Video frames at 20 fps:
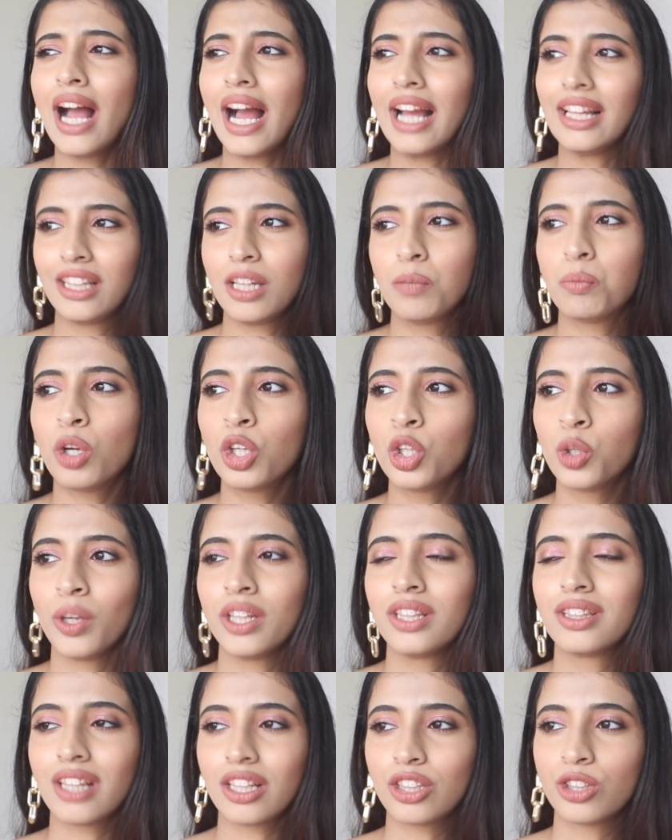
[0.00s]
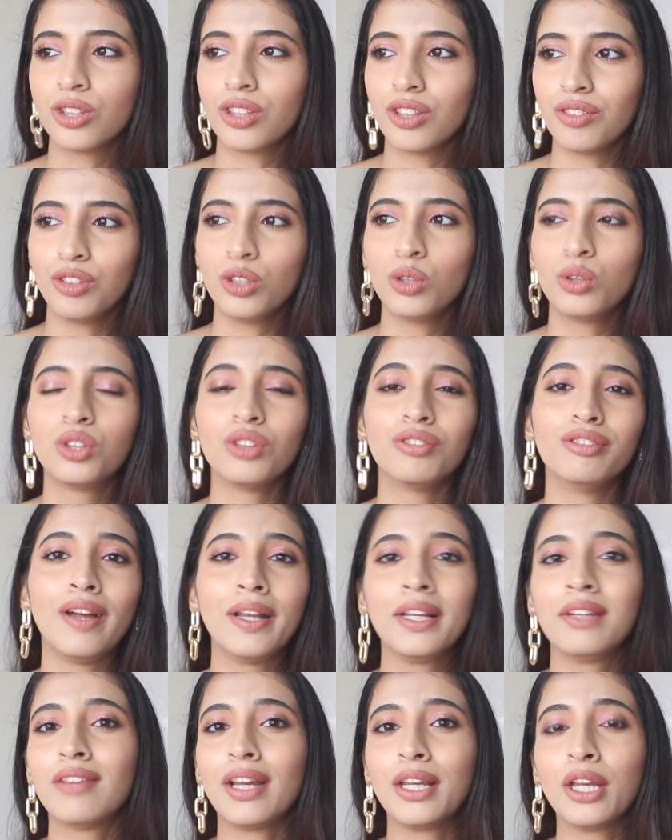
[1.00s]
I keep on doing such reviews
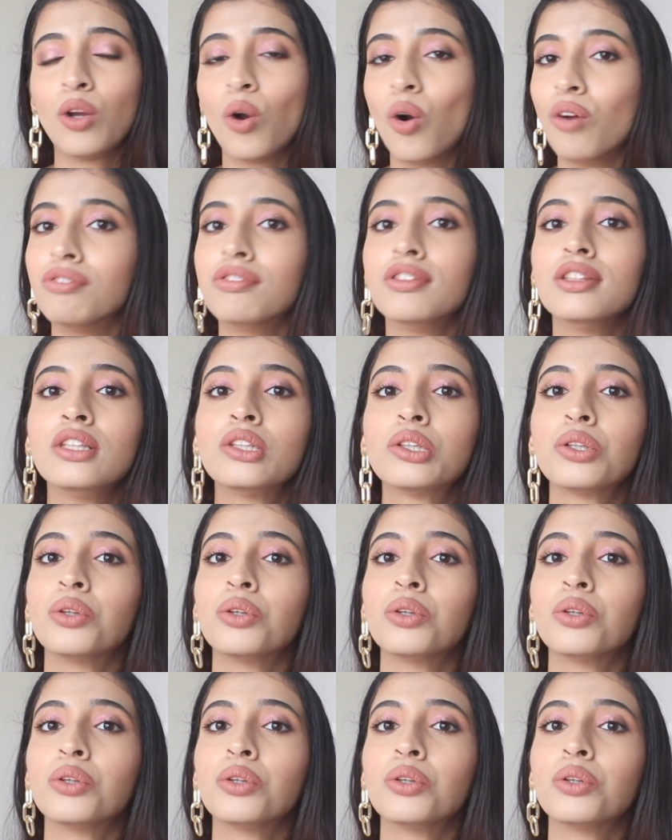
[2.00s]
very, very often.